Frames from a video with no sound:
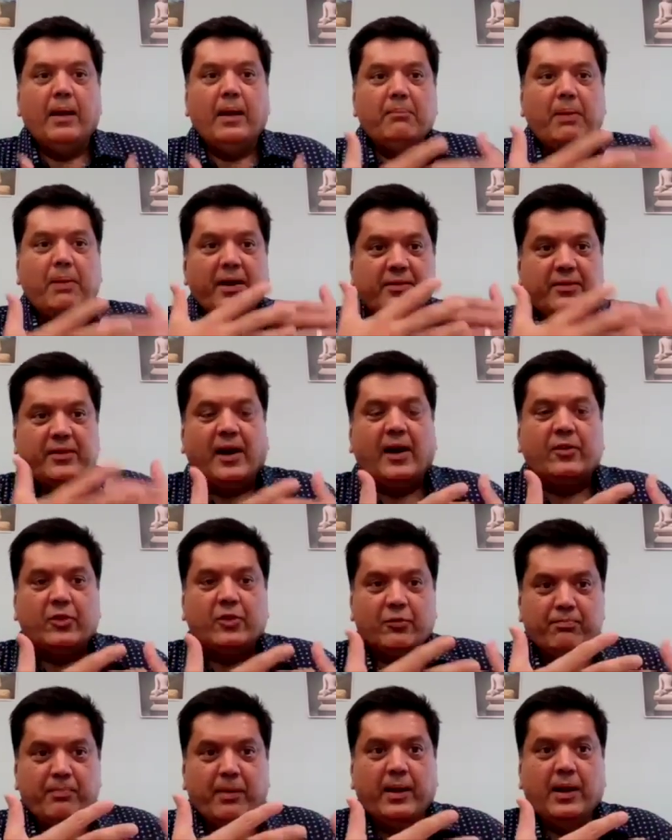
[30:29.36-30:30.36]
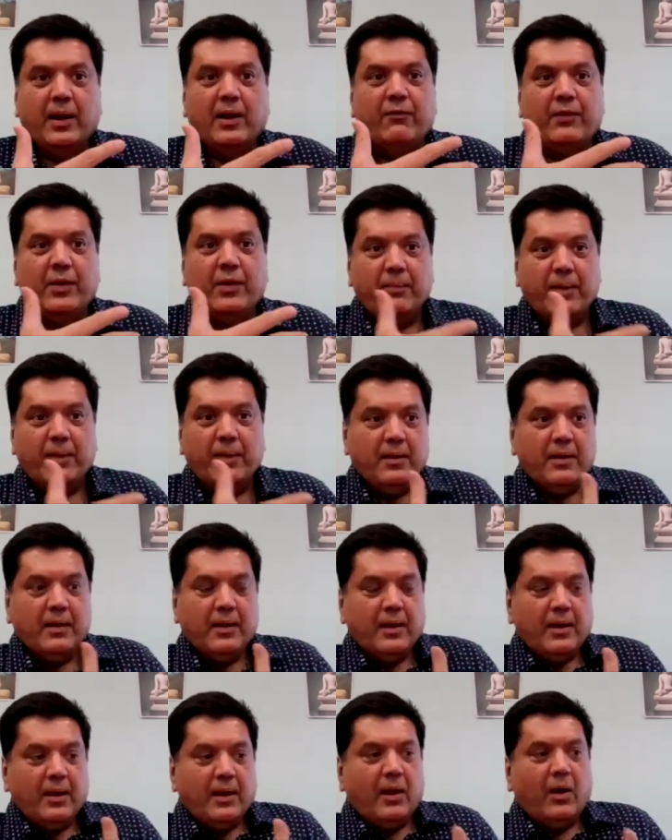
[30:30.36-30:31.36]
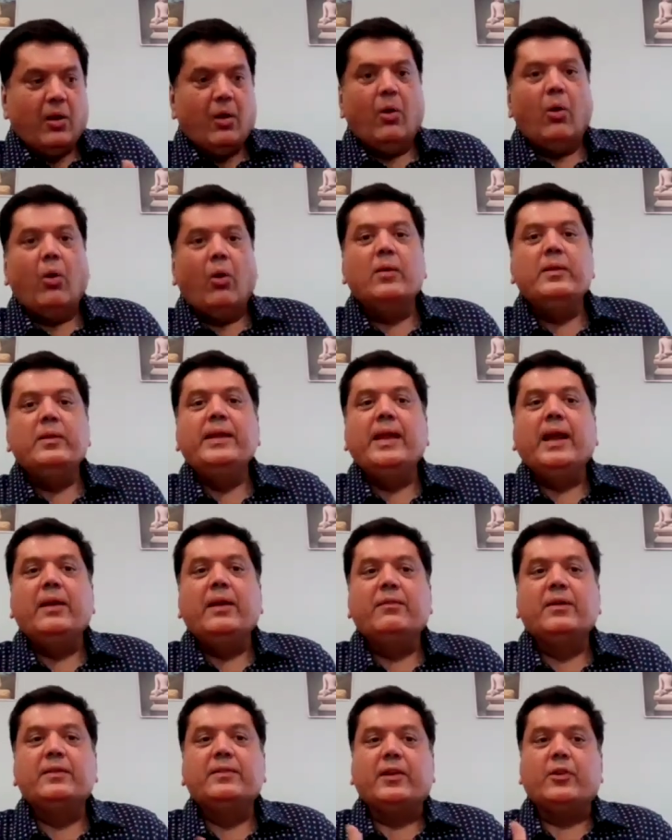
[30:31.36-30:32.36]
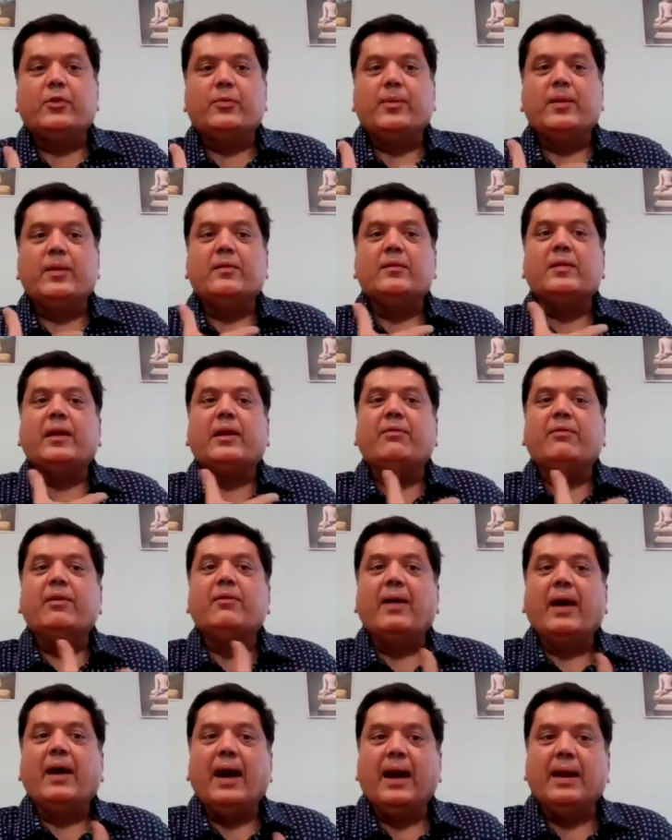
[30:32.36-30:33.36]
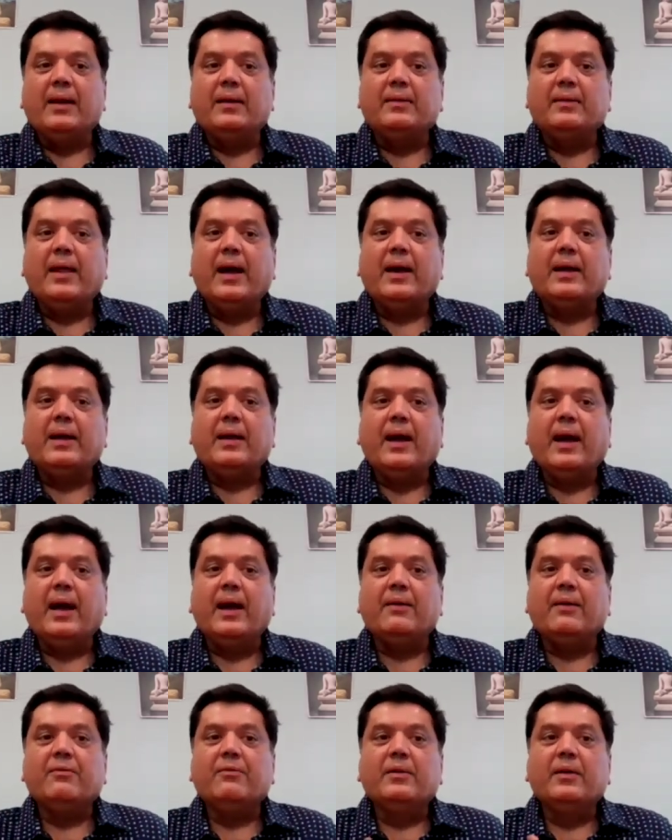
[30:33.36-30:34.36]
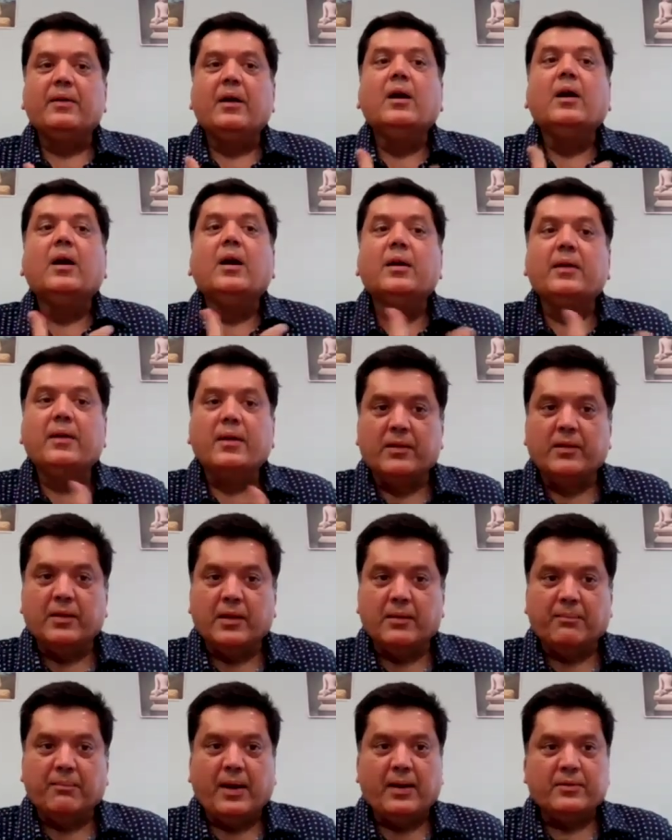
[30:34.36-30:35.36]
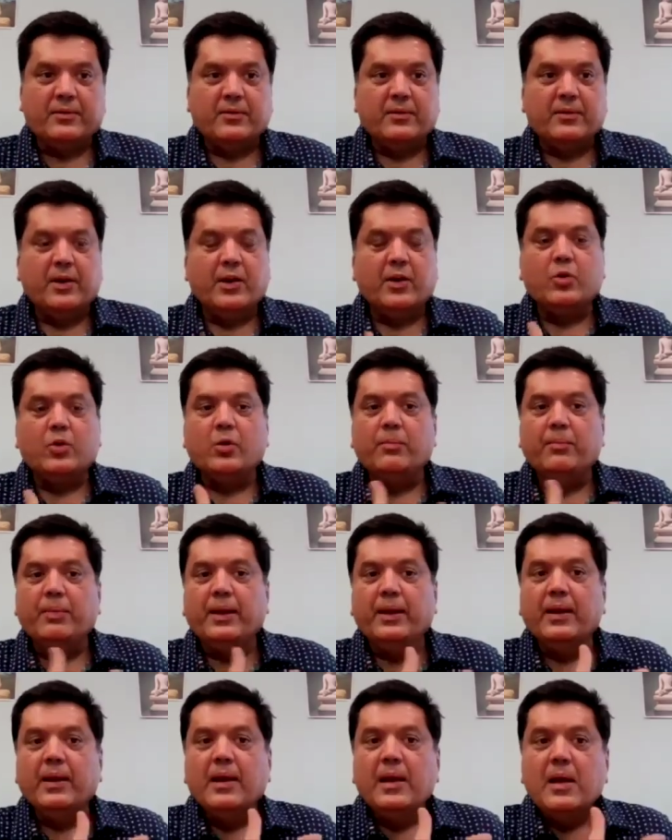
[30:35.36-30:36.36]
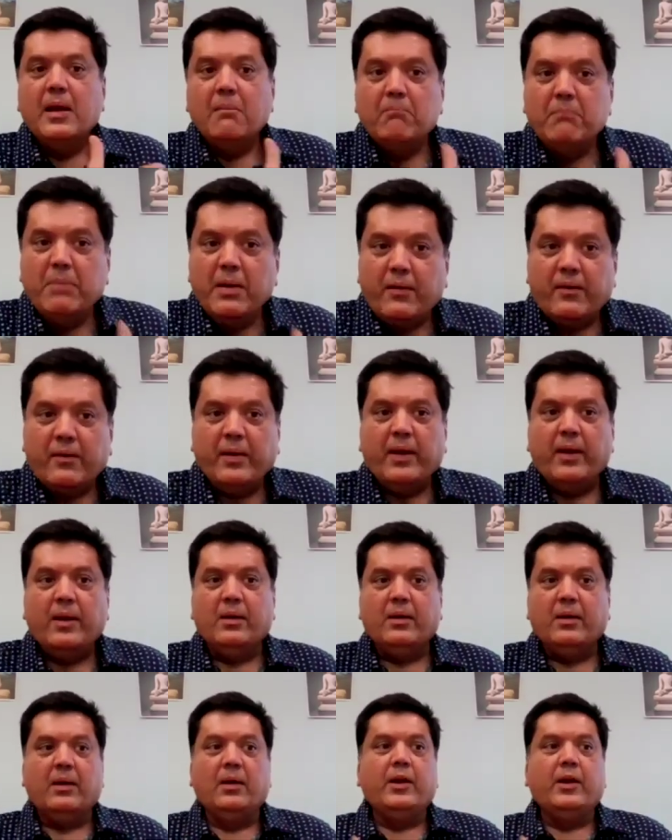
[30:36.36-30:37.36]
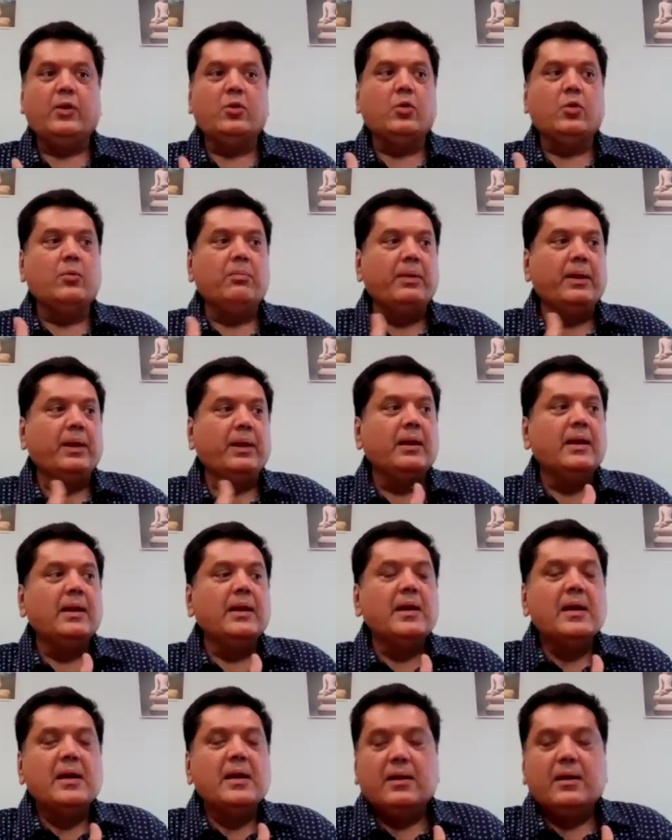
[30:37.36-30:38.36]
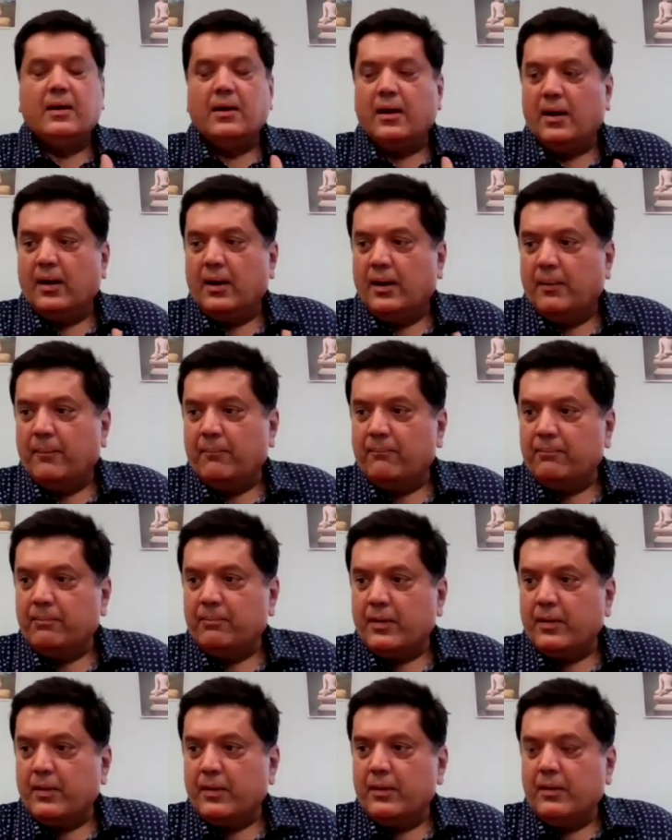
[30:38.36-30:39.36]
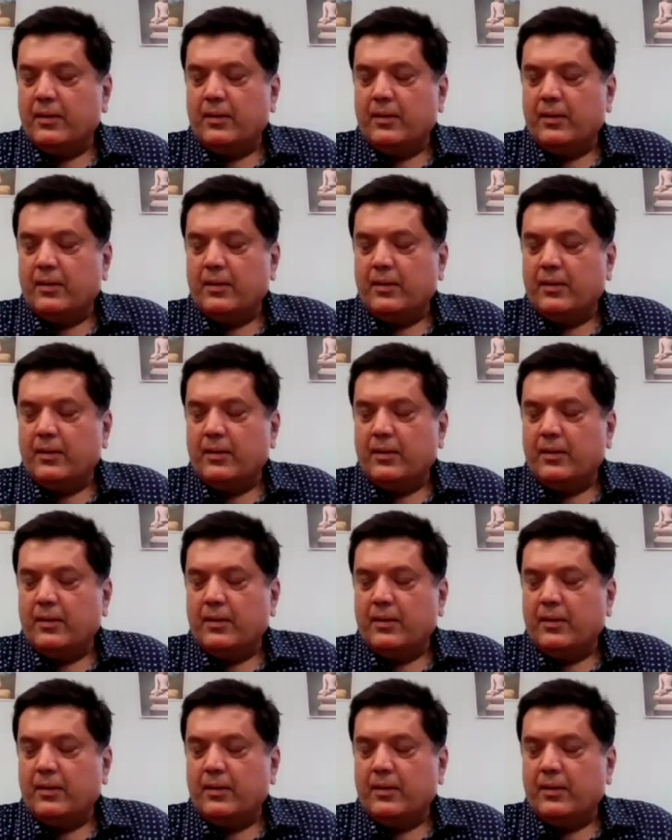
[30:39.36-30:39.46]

And by shards of metal, we mean all the adverse experiences that we've had that have hurt us in the past. It could be betrayal, it could be, um,